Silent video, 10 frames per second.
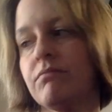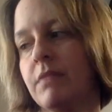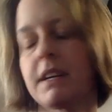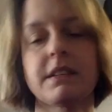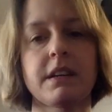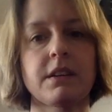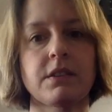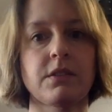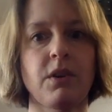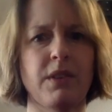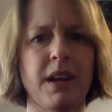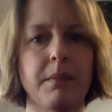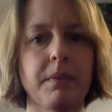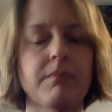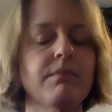I guess I could just go get it,
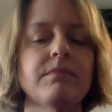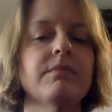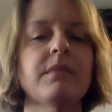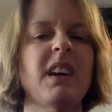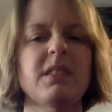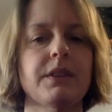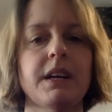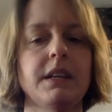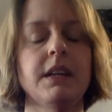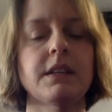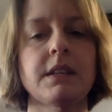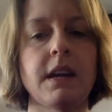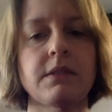but I don't think I need it today.